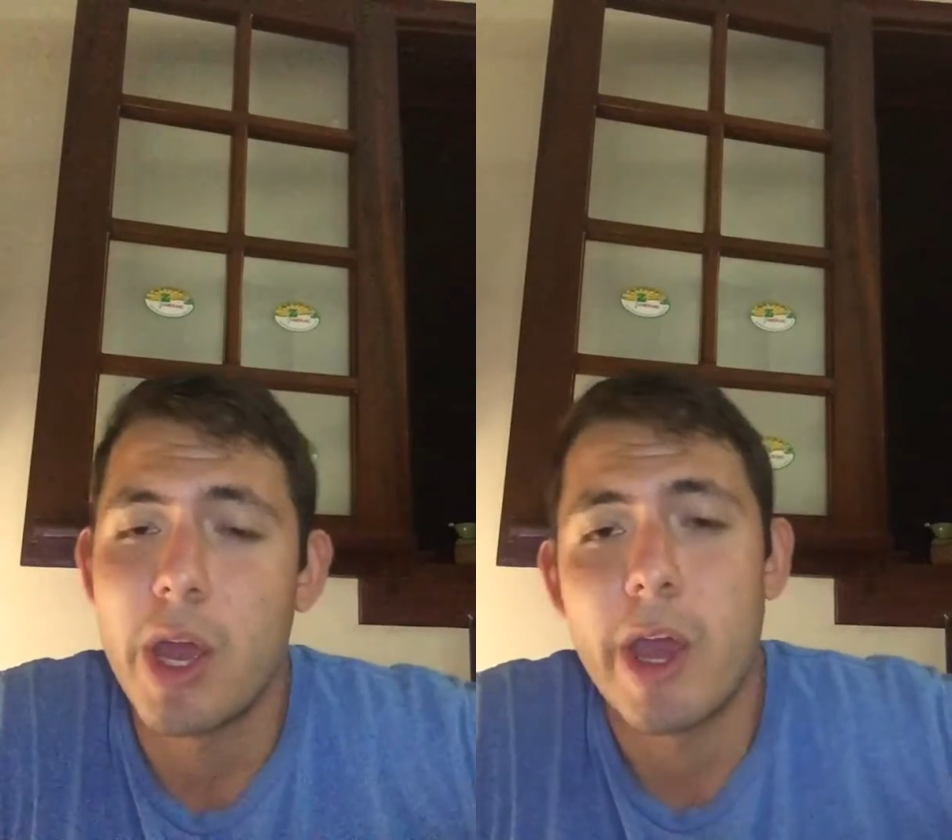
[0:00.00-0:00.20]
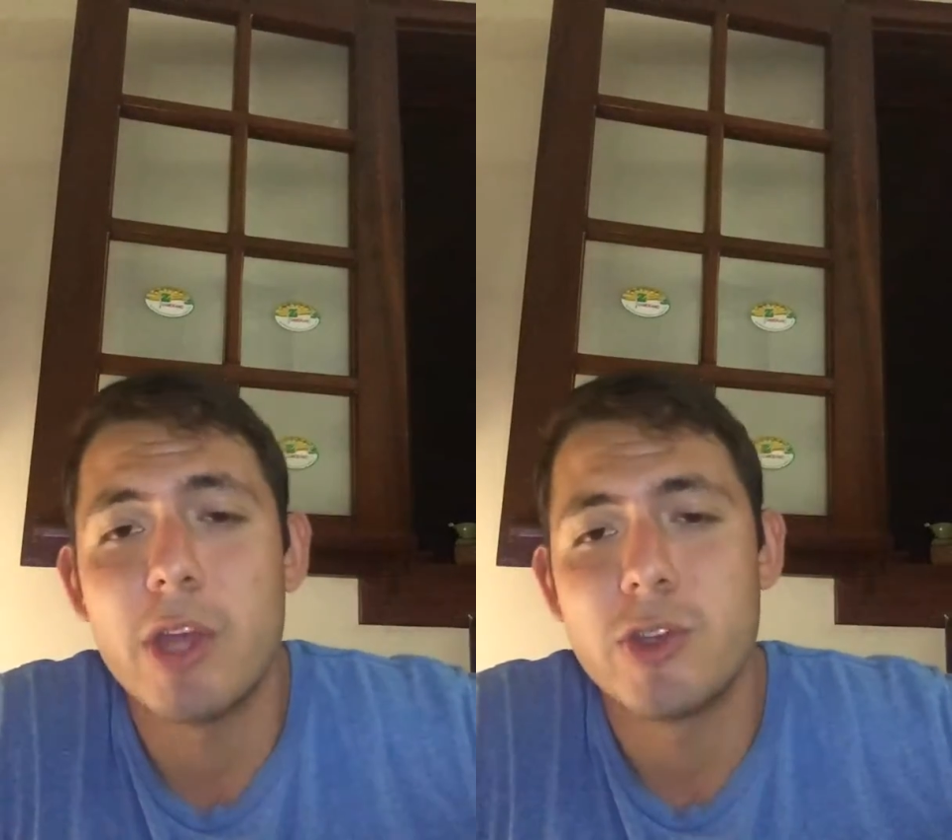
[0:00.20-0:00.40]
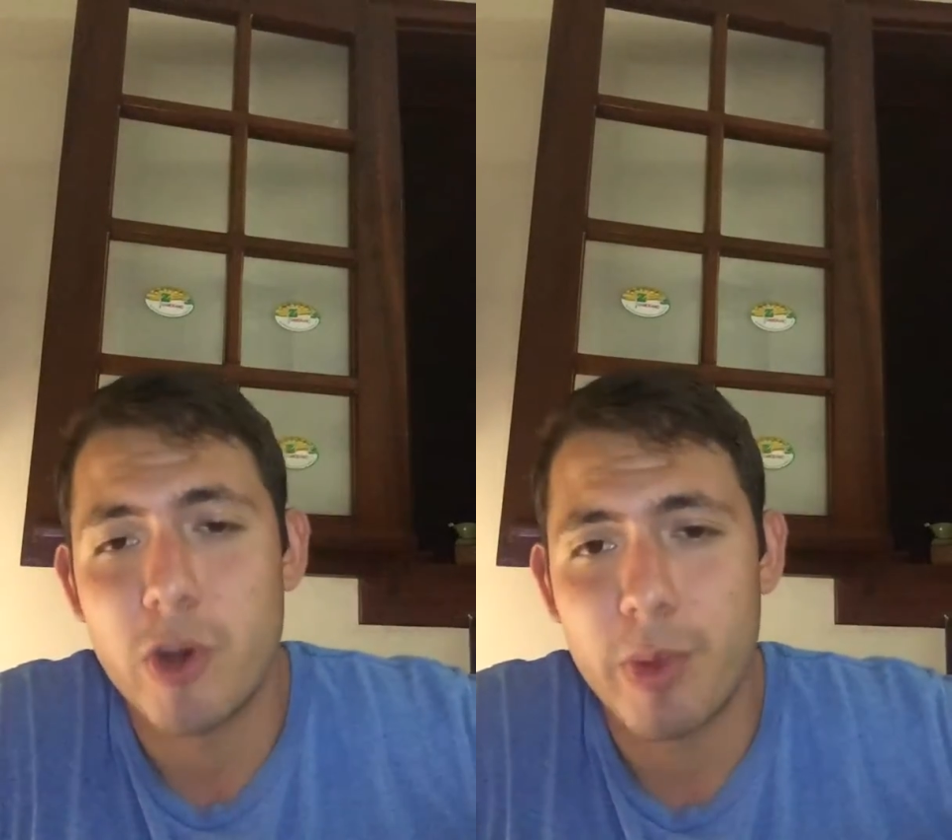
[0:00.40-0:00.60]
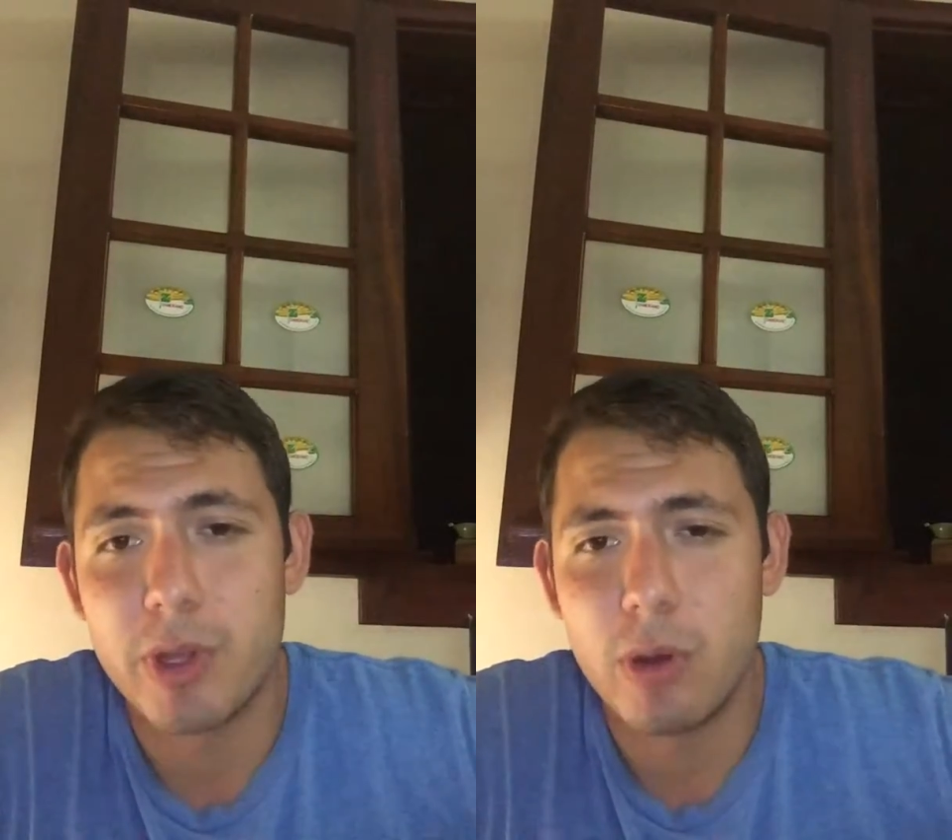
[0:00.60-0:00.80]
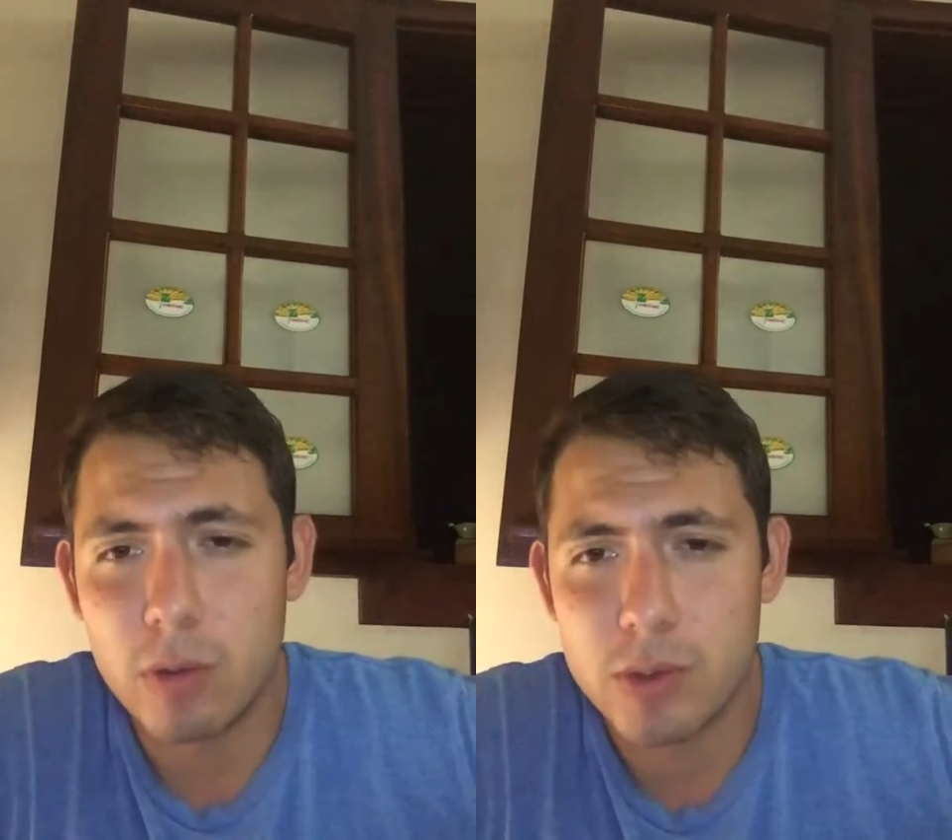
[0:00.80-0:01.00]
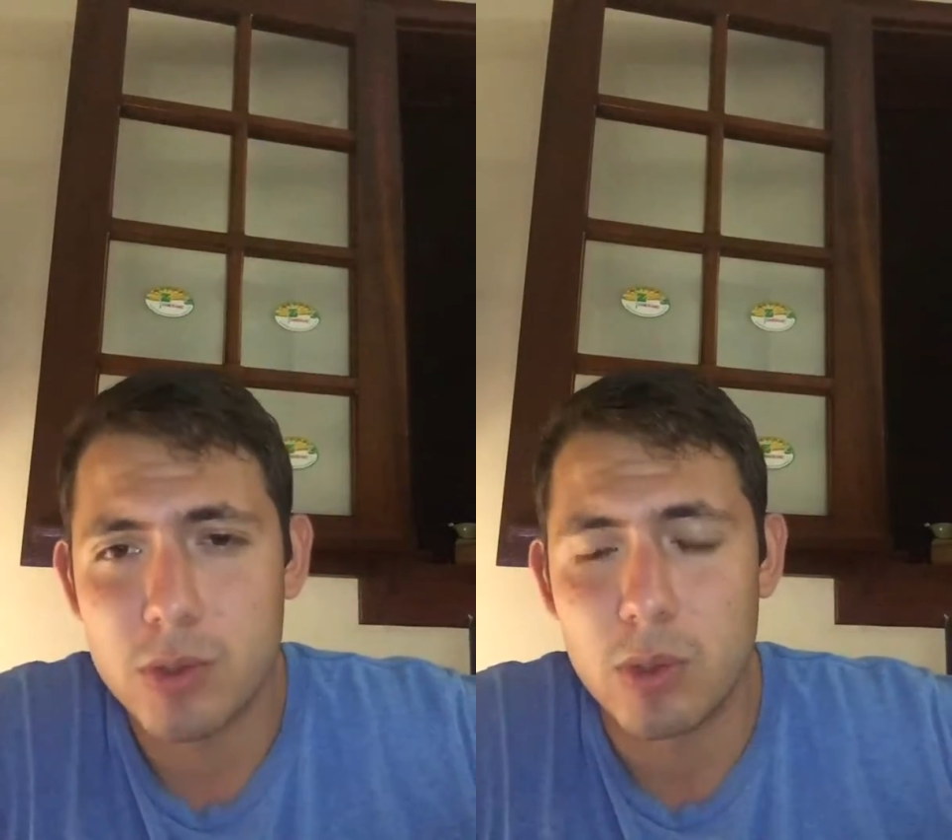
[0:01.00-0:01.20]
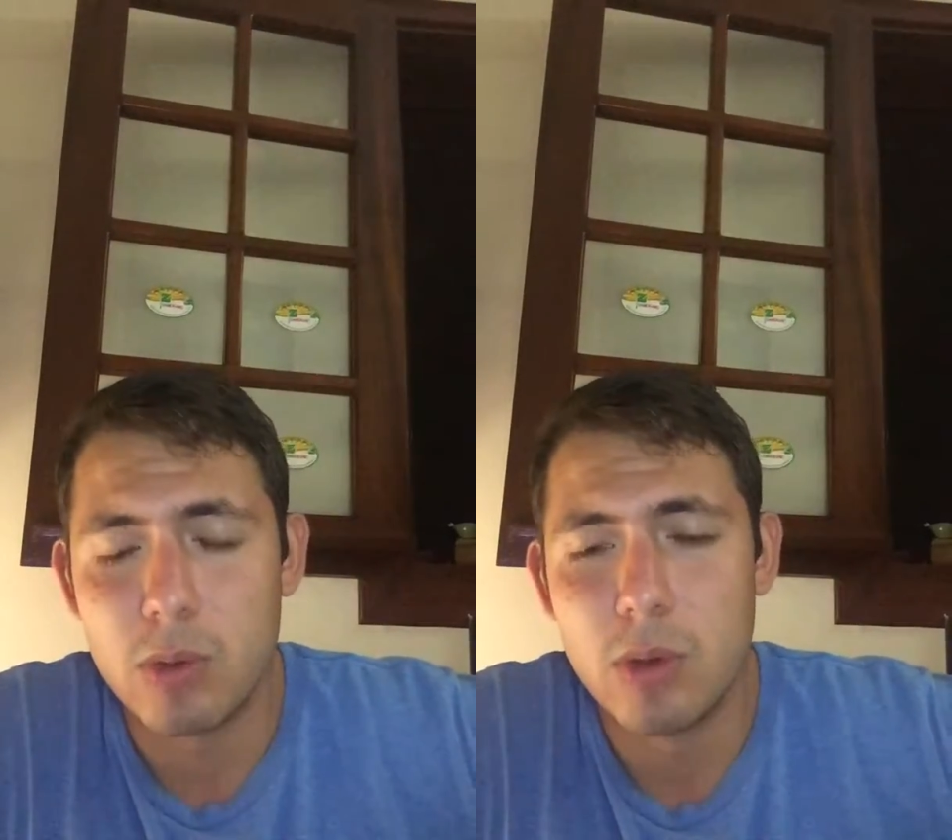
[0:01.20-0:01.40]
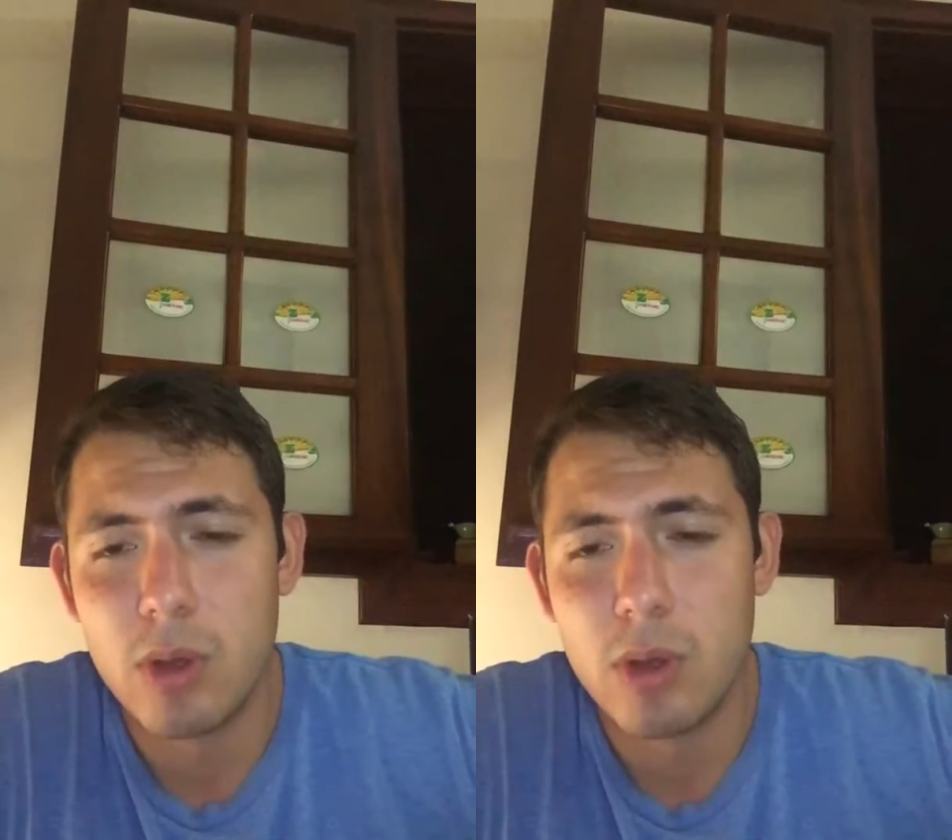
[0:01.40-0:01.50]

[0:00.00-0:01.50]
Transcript: and Germany also,